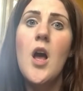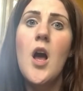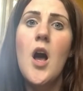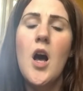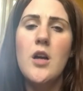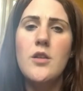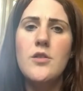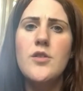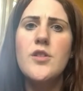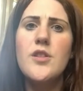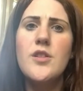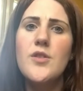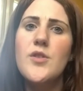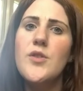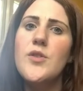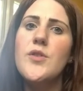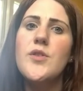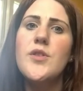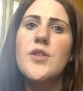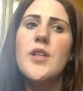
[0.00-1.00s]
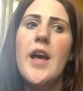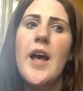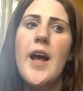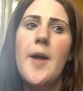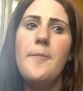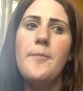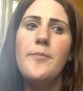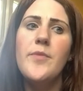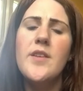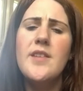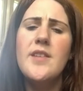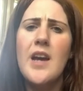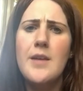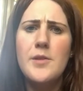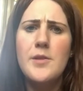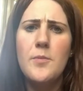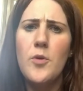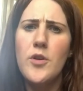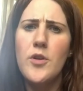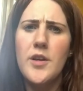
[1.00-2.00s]
understood the
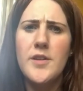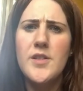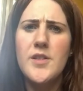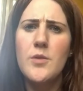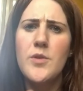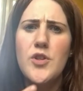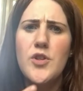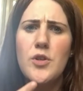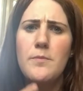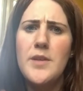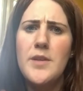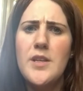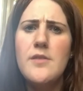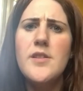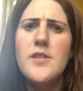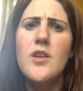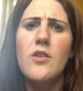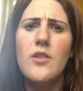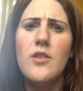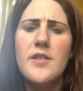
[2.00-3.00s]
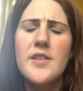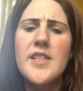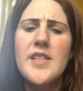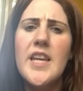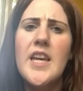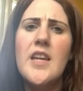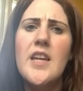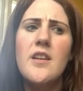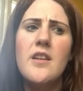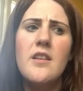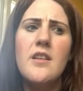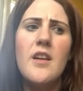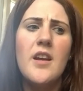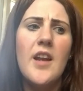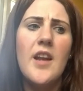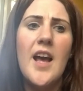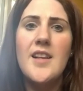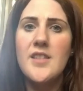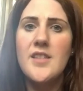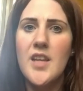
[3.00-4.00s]
types of products that we should be using on our skin, and
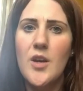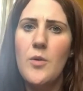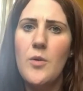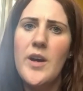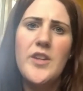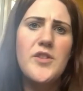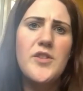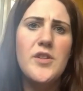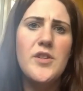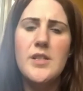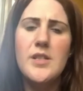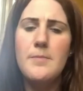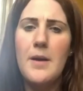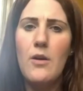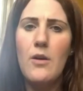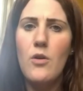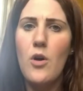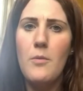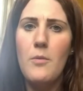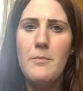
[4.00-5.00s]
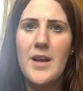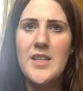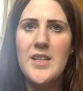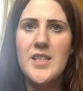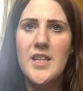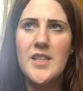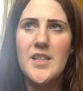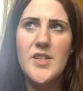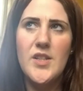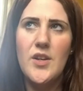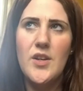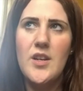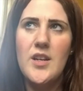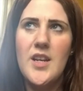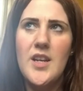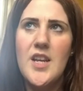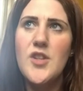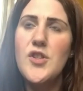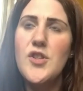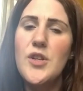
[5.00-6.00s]
asking questions about combating certain
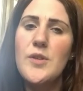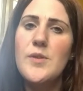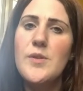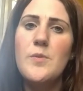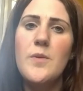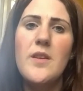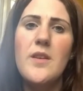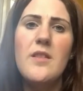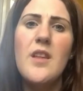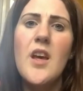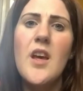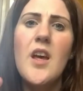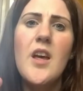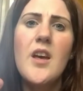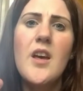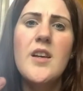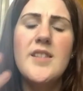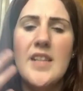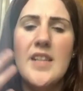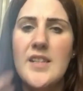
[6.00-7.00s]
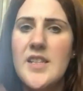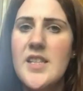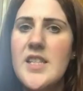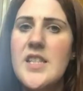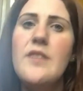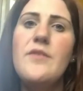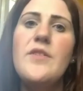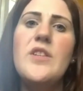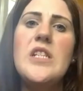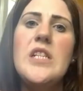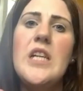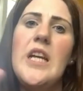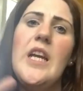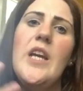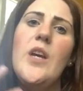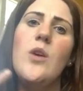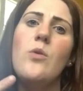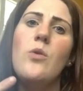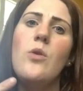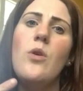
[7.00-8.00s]
issues with
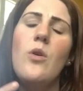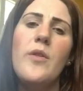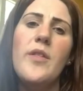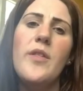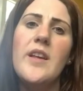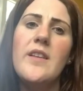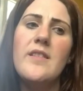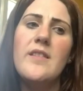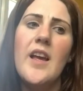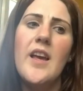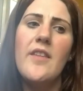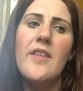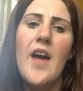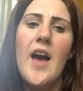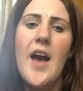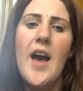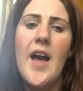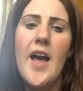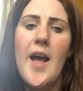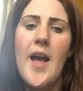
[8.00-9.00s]
sensitivity or things like that.